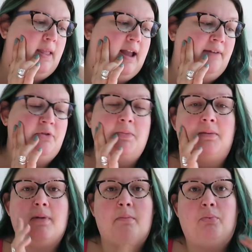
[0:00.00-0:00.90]
I have to
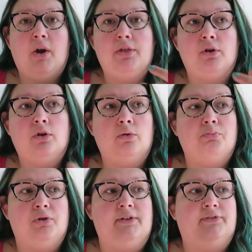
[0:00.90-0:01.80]
meet my
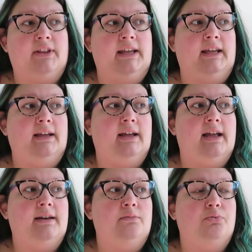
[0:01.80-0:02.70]
brother briefly
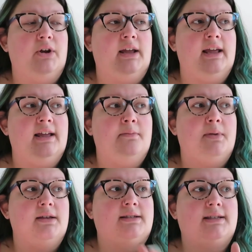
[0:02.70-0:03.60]
and bring
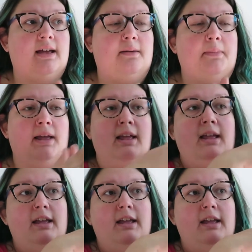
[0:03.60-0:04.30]
him some